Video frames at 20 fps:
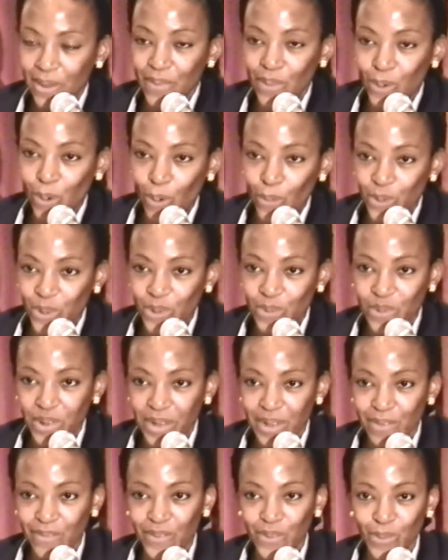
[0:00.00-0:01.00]
On the
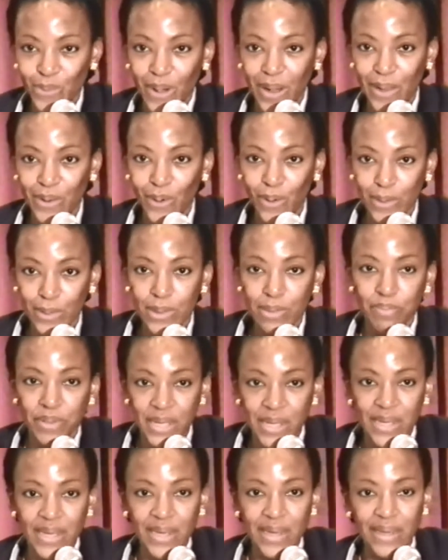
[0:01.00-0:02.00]
contrary, if you are not
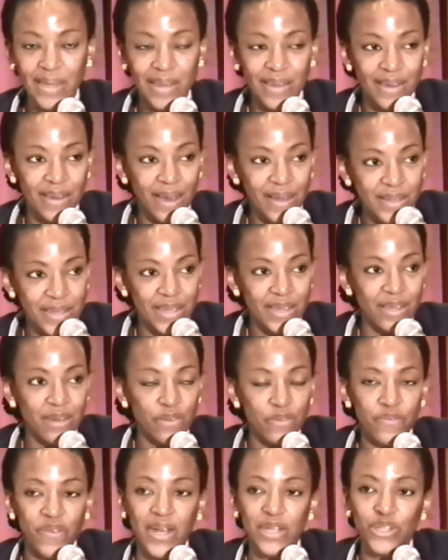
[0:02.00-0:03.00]
speaking in an
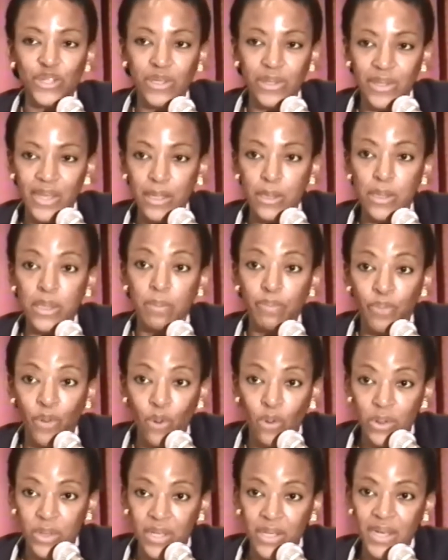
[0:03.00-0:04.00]
articulate fashion, there's
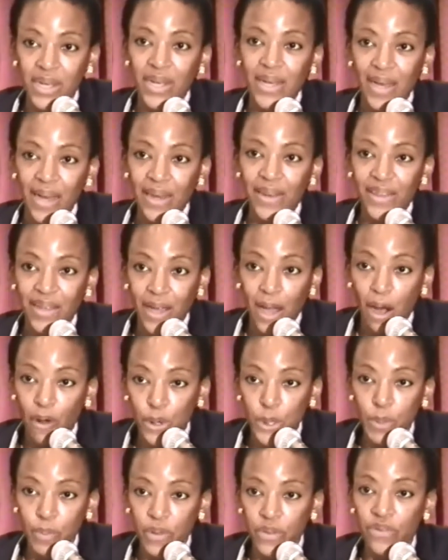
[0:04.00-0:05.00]
support and
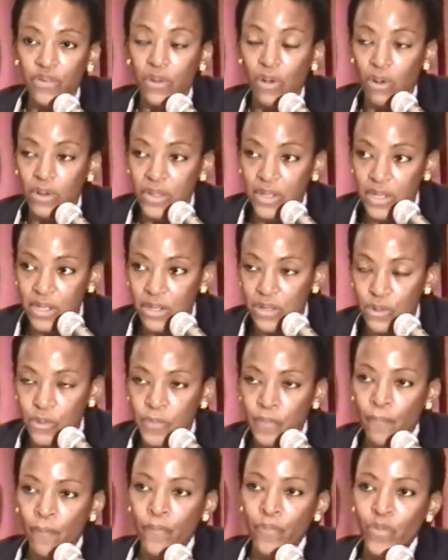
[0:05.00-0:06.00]
encouragement to continue,
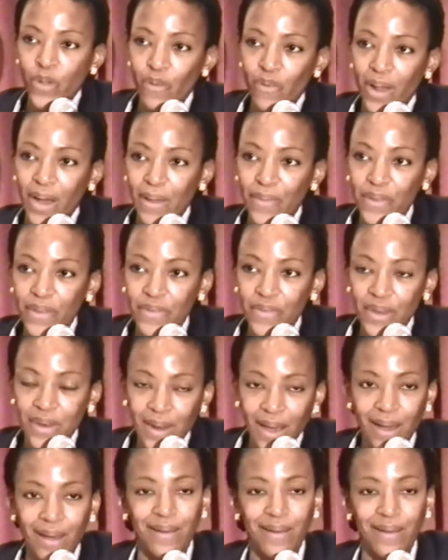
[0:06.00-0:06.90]
rather than